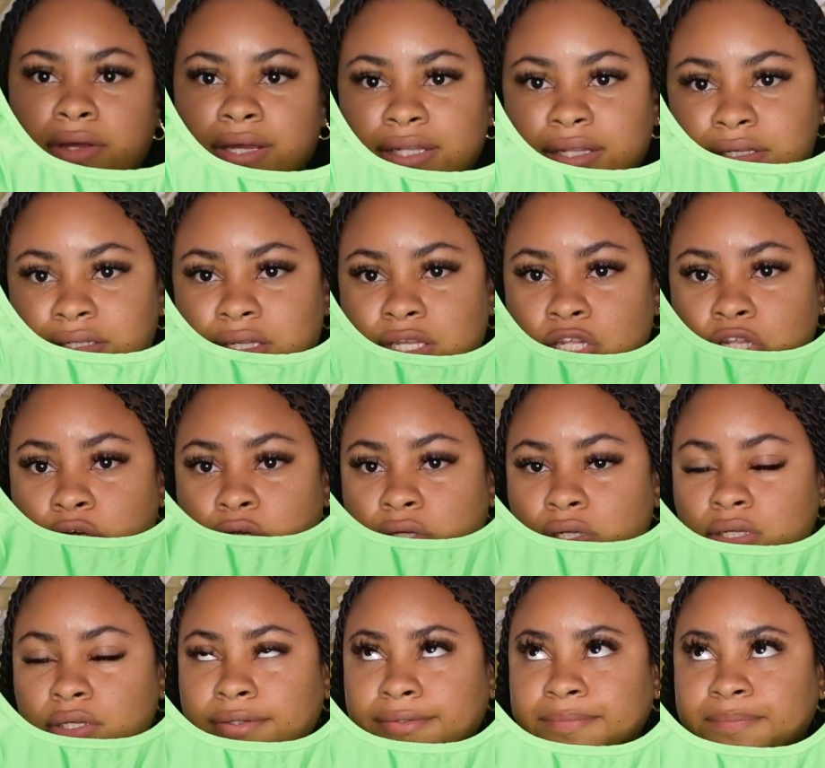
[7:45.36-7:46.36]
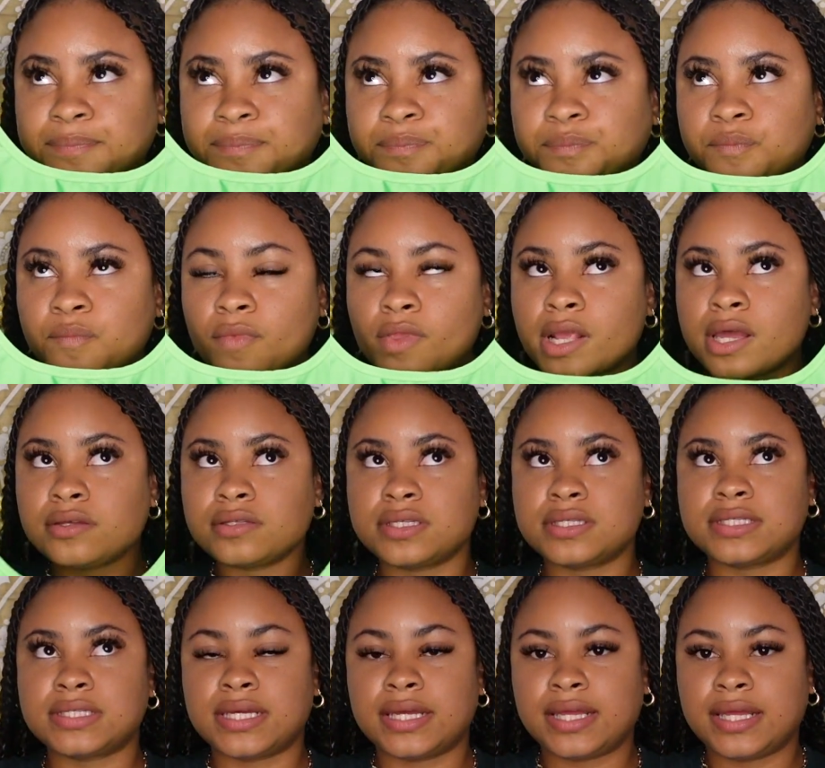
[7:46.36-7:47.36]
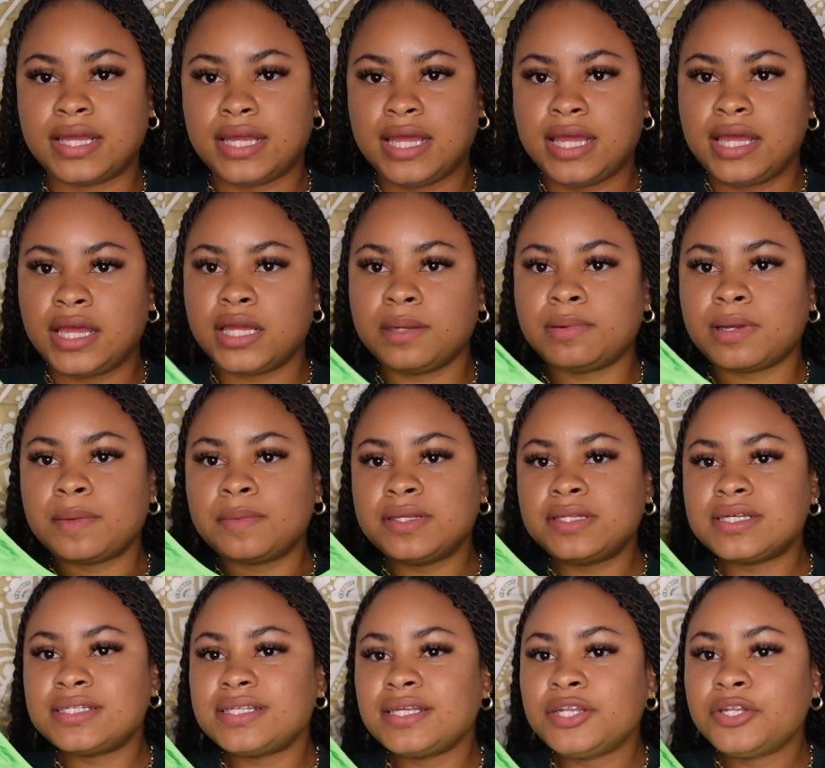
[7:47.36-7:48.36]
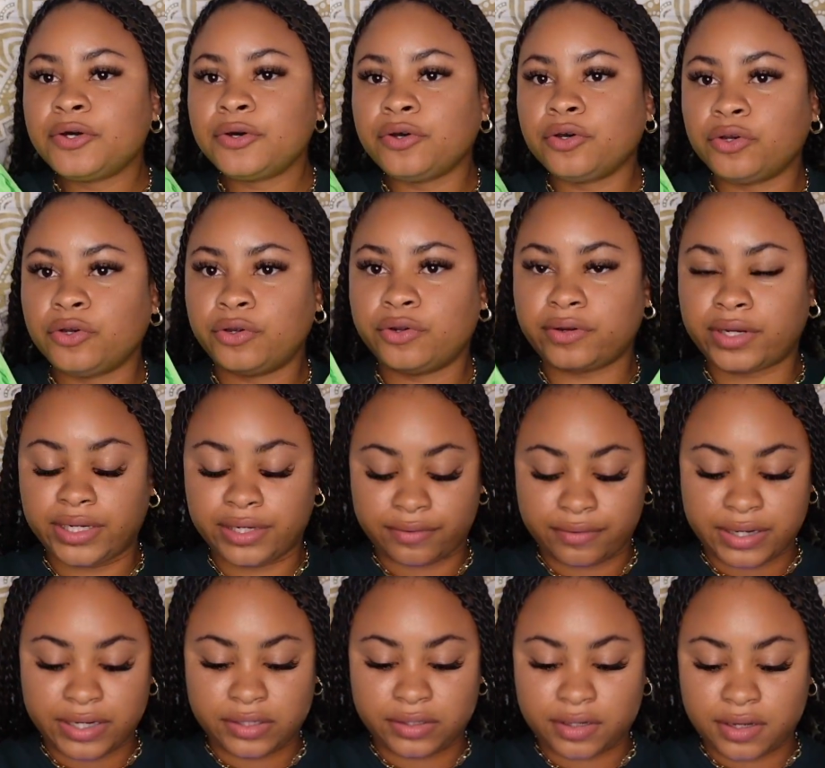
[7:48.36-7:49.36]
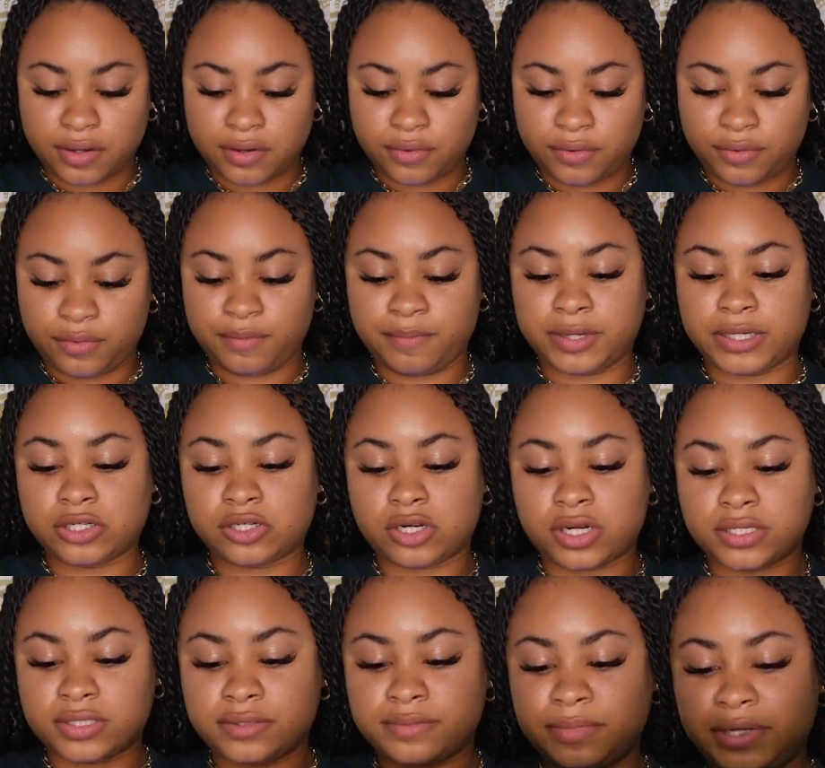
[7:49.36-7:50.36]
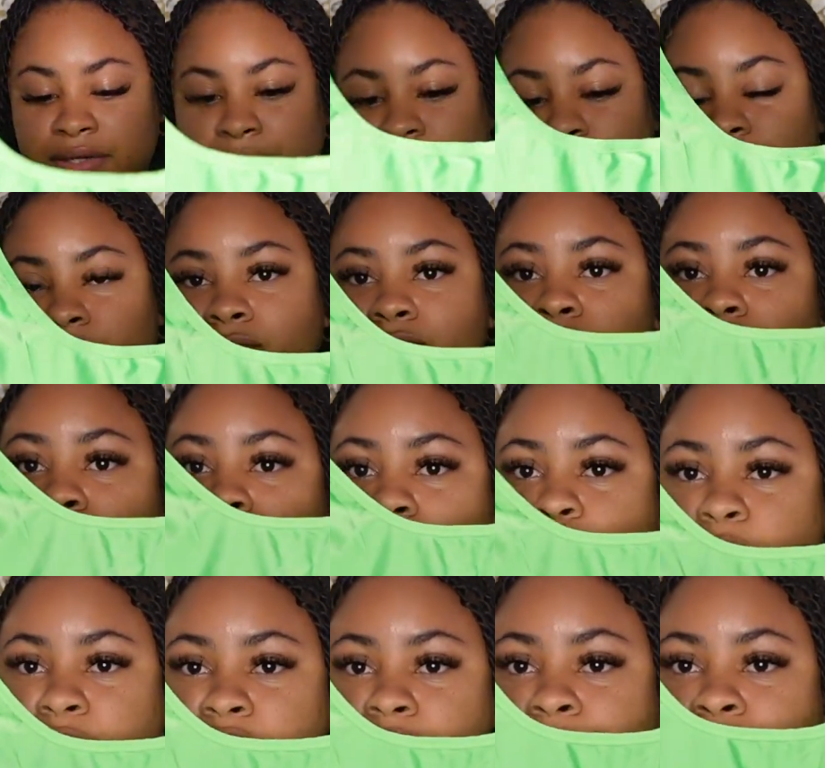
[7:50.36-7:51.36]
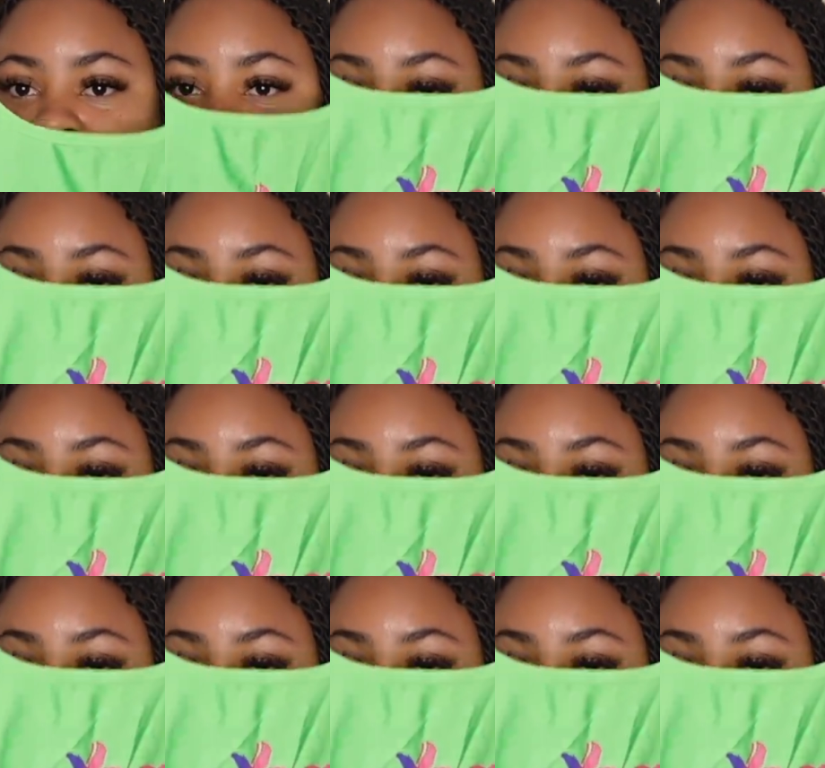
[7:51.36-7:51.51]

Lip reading: it doesn't look, how to say, it probably doesn't look great right now, but trust me, when you put